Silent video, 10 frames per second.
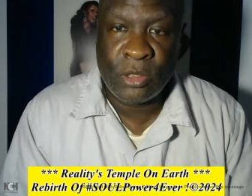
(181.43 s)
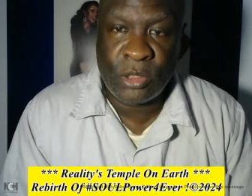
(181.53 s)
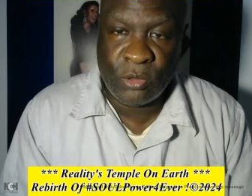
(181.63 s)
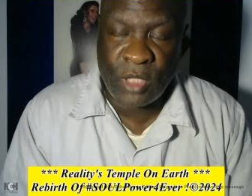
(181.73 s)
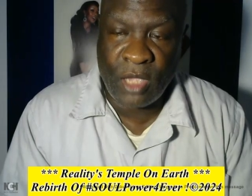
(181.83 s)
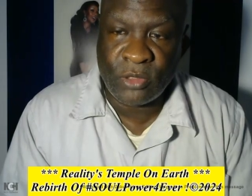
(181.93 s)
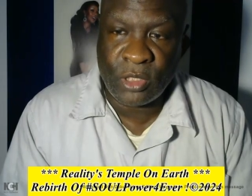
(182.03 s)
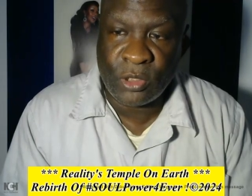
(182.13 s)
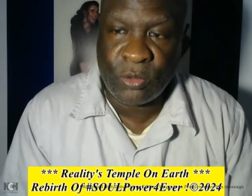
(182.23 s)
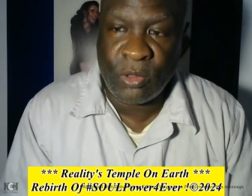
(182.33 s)

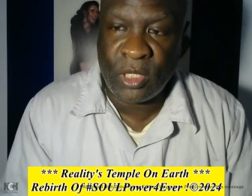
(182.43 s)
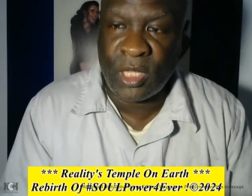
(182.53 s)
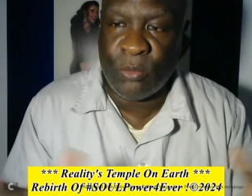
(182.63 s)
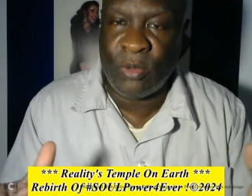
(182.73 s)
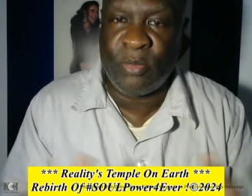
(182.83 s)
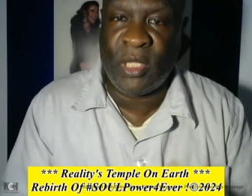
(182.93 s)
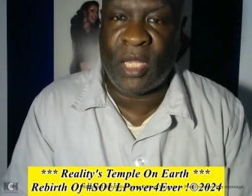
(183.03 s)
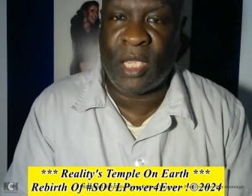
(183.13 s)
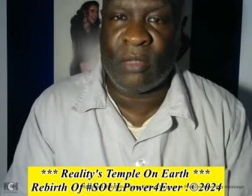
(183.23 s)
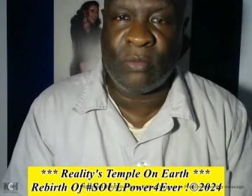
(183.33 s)
2020. That would be
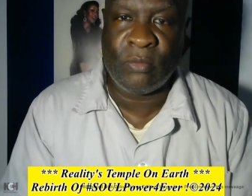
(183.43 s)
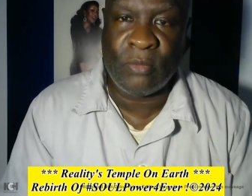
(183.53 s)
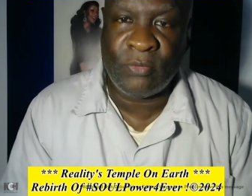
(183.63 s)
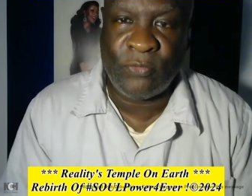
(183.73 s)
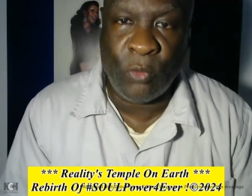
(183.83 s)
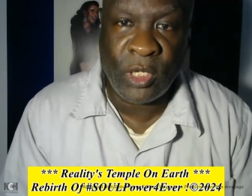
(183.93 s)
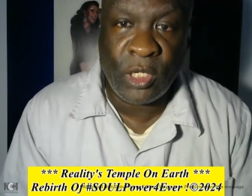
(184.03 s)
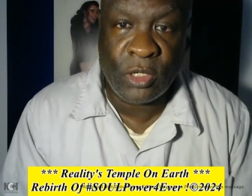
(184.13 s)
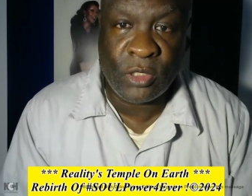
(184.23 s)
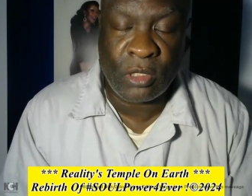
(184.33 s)
like four
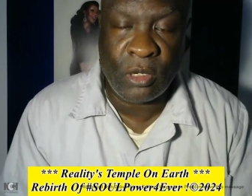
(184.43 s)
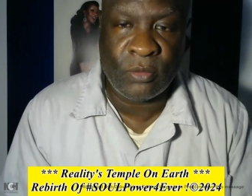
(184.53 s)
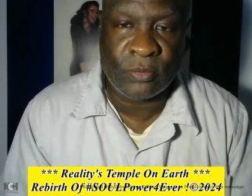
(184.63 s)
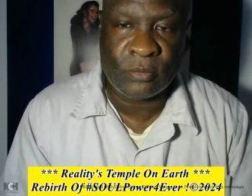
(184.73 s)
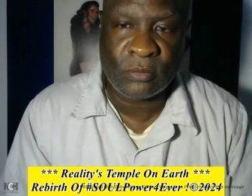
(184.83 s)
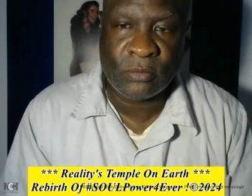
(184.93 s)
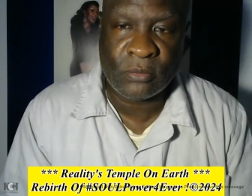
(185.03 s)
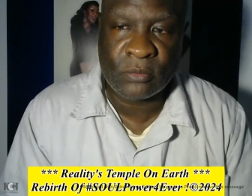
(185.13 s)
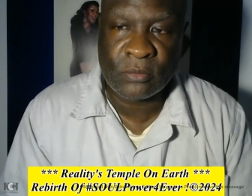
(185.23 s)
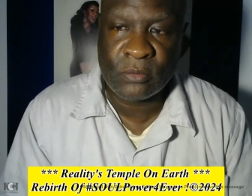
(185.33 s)
years ago.
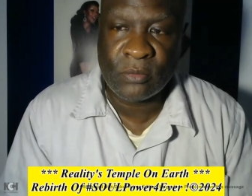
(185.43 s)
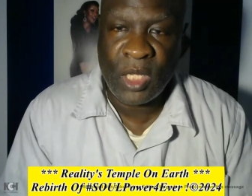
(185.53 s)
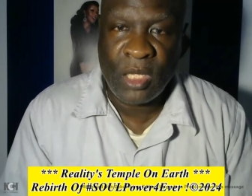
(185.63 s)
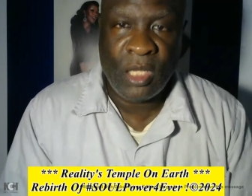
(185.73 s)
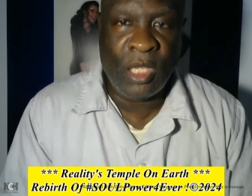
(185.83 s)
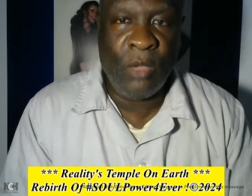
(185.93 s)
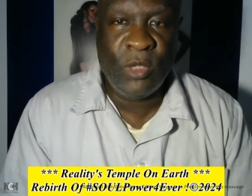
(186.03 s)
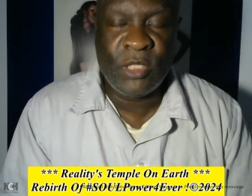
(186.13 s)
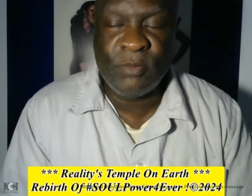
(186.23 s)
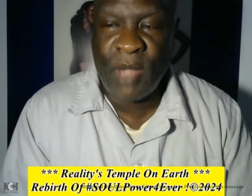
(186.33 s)
It
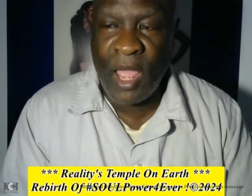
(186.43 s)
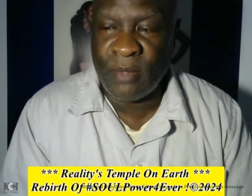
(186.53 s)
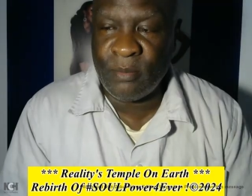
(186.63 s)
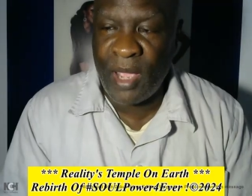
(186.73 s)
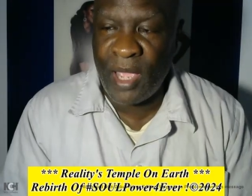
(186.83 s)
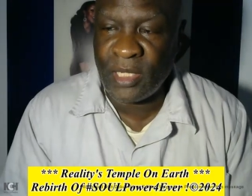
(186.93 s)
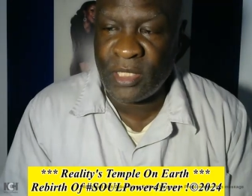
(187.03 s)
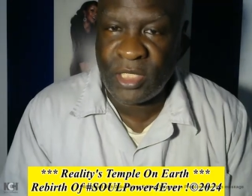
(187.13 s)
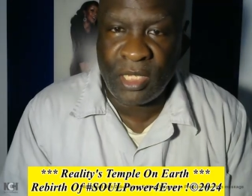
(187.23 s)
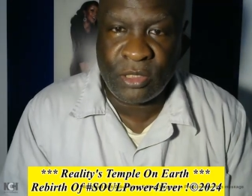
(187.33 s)
was not my
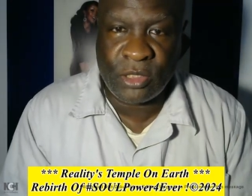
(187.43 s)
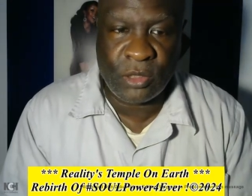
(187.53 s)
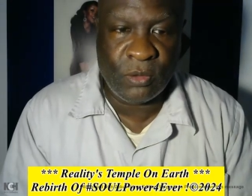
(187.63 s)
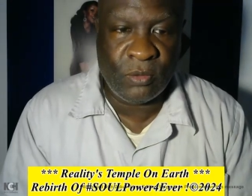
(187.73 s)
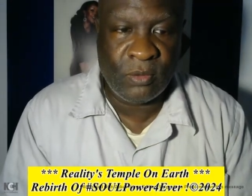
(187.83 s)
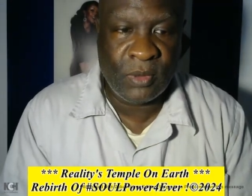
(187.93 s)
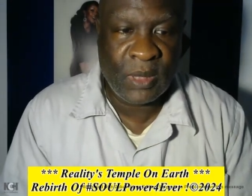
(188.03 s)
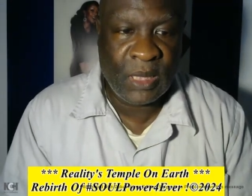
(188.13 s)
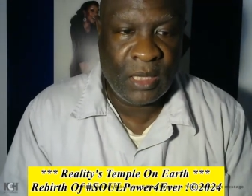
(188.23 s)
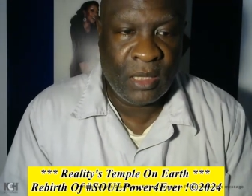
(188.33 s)
intent to
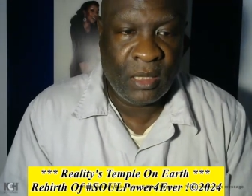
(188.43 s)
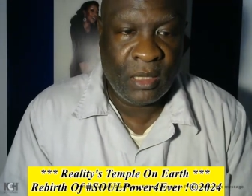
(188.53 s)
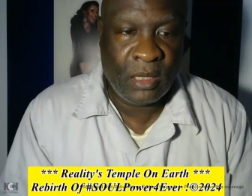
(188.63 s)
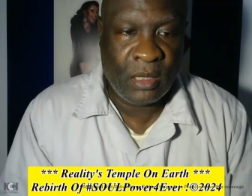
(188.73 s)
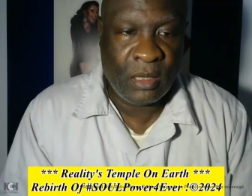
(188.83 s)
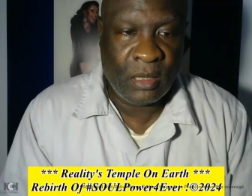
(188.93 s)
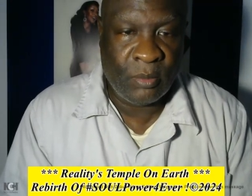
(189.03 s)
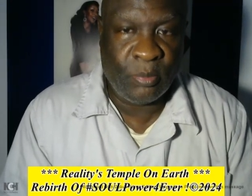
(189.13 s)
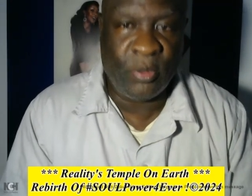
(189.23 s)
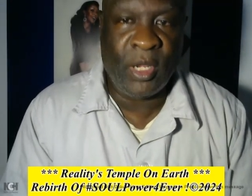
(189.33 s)

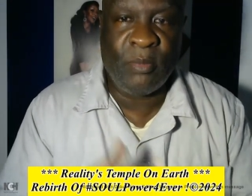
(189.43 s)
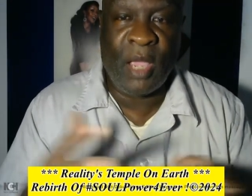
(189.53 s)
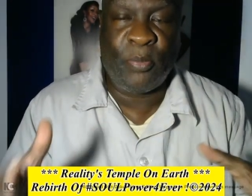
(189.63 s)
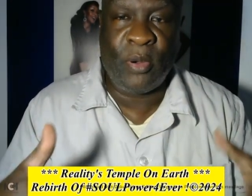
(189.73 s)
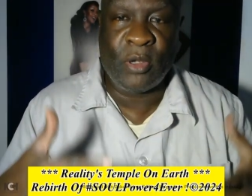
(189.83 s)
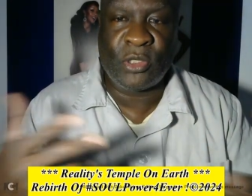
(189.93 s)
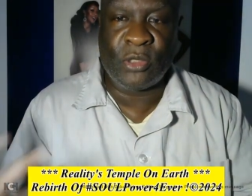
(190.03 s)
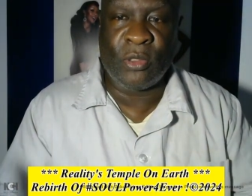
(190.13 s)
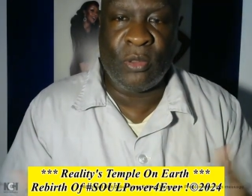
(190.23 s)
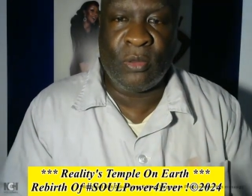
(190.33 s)
bring my
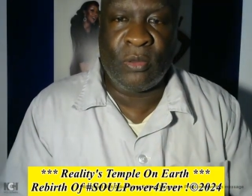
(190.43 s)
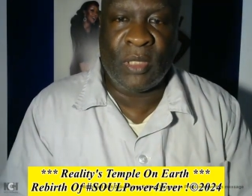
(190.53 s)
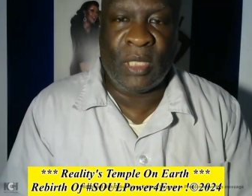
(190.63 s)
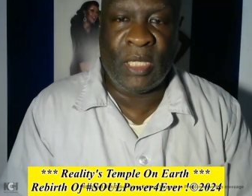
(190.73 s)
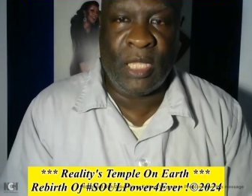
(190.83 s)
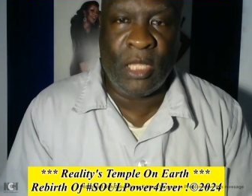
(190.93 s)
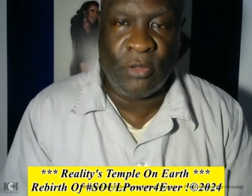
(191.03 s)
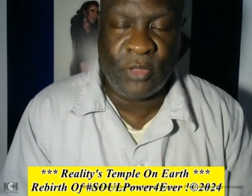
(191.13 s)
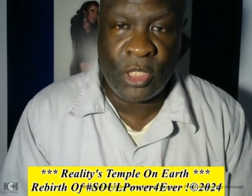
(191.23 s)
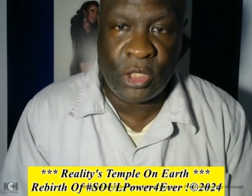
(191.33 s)
personal uh,
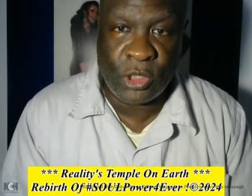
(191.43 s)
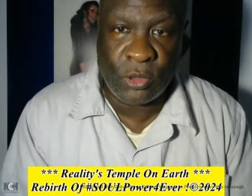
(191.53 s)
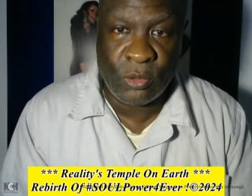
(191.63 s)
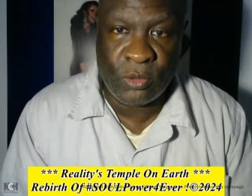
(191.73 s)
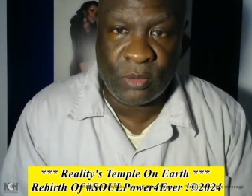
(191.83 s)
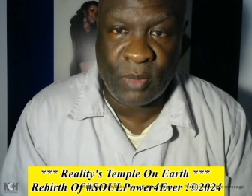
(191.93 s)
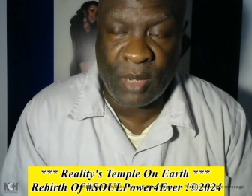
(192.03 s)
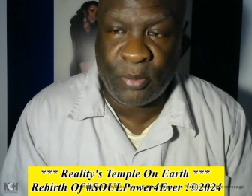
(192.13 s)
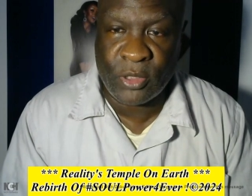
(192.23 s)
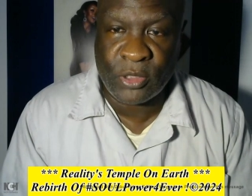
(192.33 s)
health issues, my
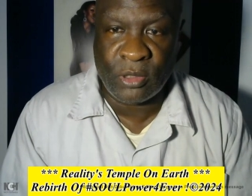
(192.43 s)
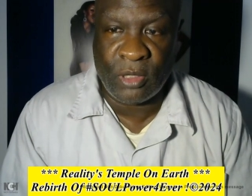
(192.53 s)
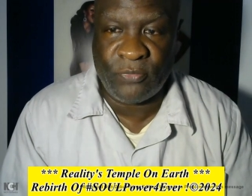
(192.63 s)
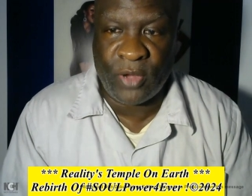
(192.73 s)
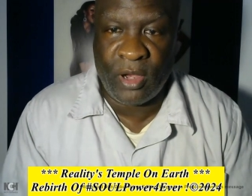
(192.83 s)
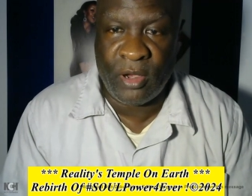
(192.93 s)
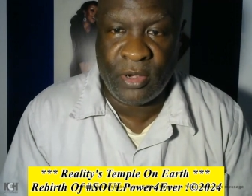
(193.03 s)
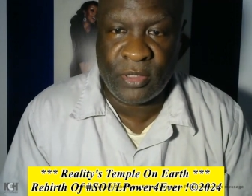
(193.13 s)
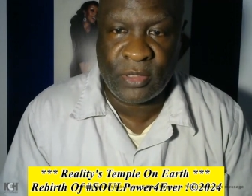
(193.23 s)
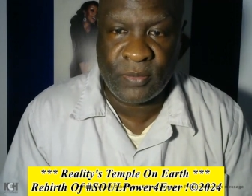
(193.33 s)
personal
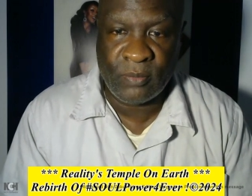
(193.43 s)
affairs,